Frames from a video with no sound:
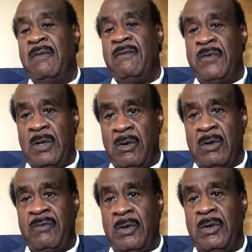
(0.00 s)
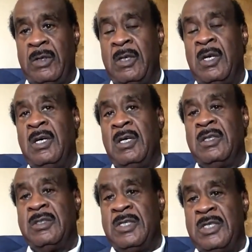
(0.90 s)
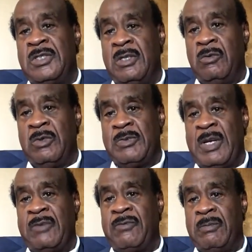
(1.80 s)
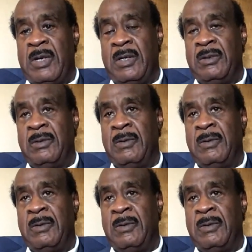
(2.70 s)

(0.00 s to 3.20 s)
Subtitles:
very, very decent and respectful manner.